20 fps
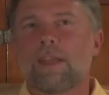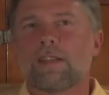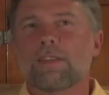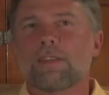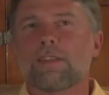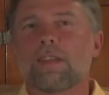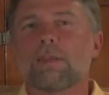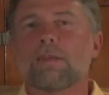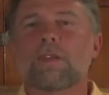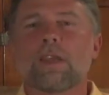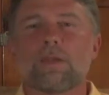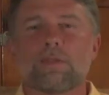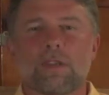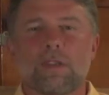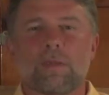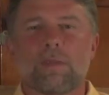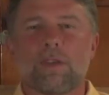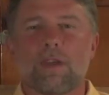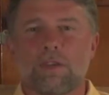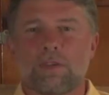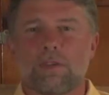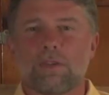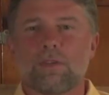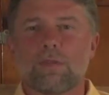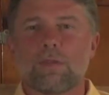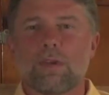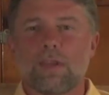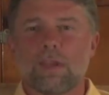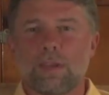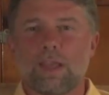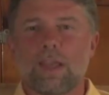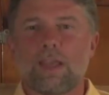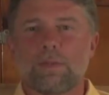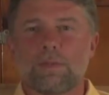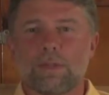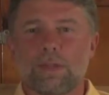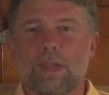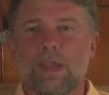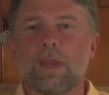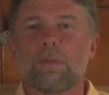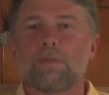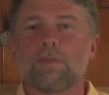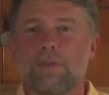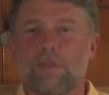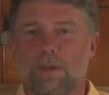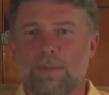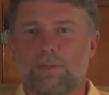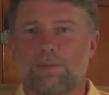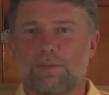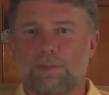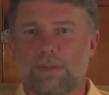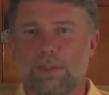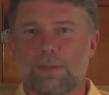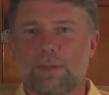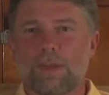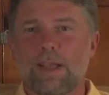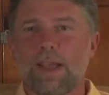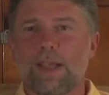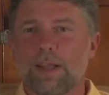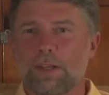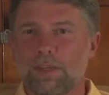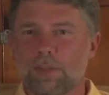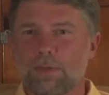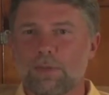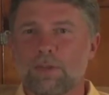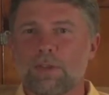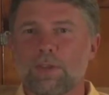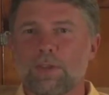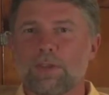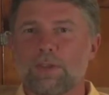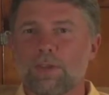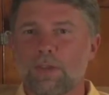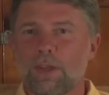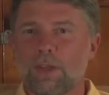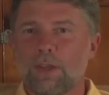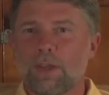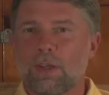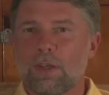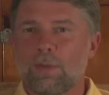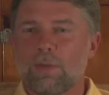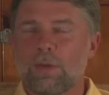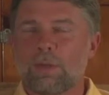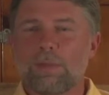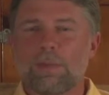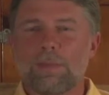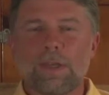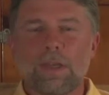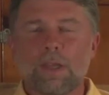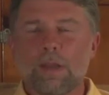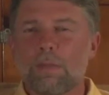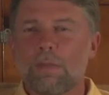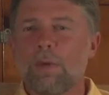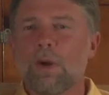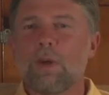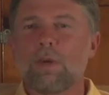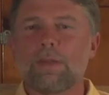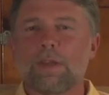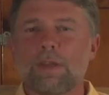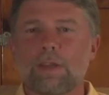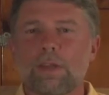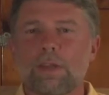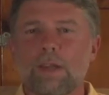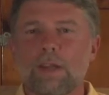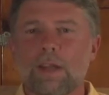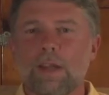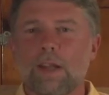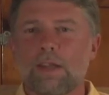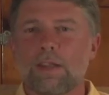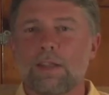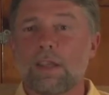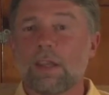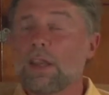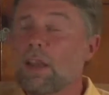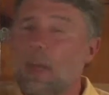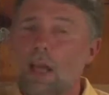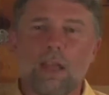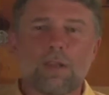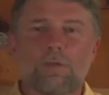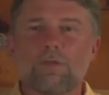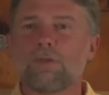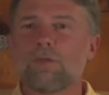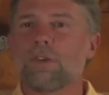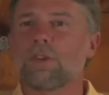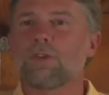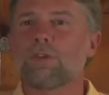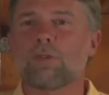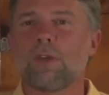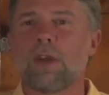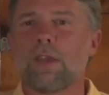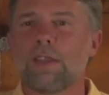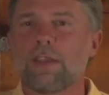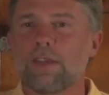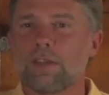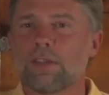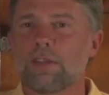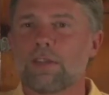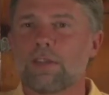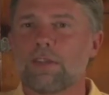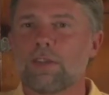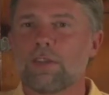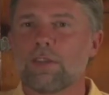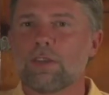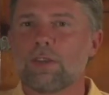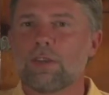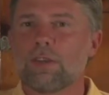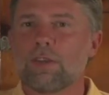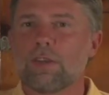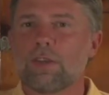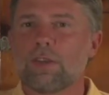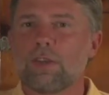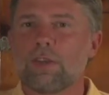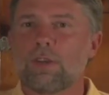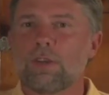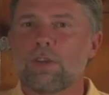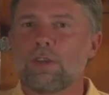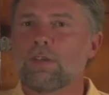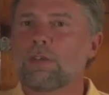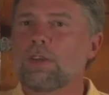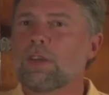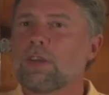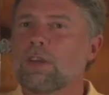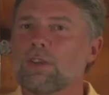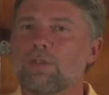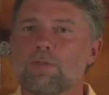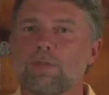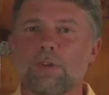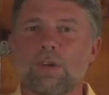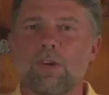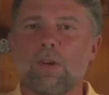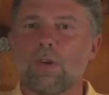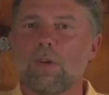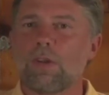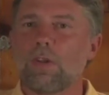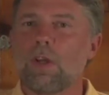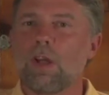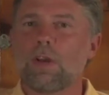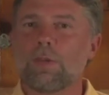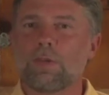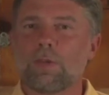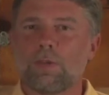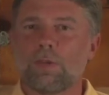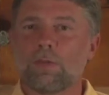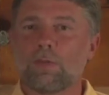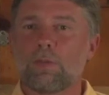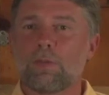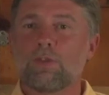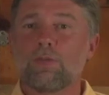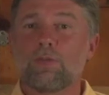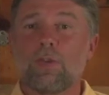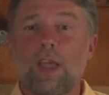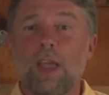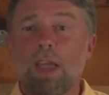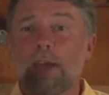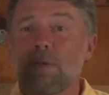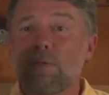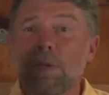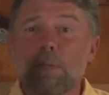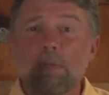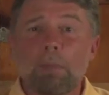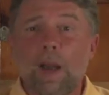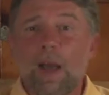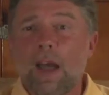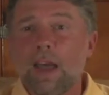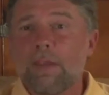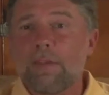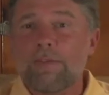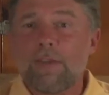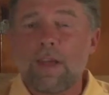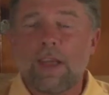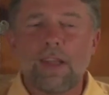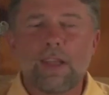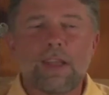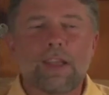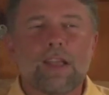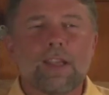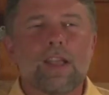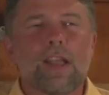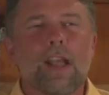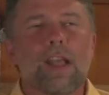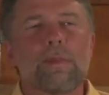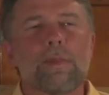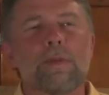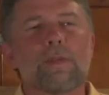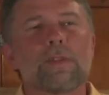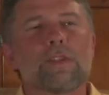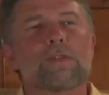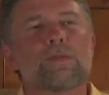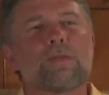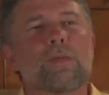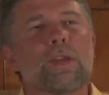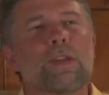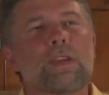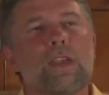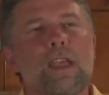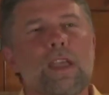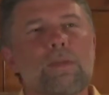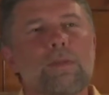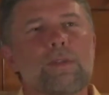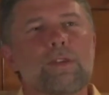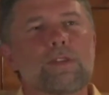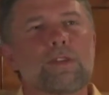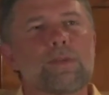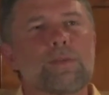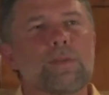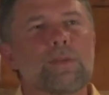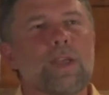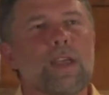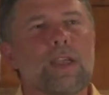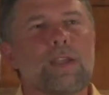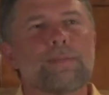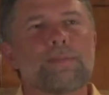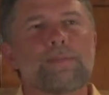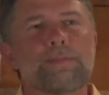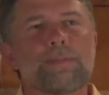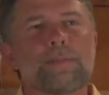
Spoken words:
Sometimes I'm not sure where the games came from, to be honest with you. We'd be at a moment and I'd think, let's try this. And kids would go along with it and we'd try it and we'd modify it. I remember this one game we used to play.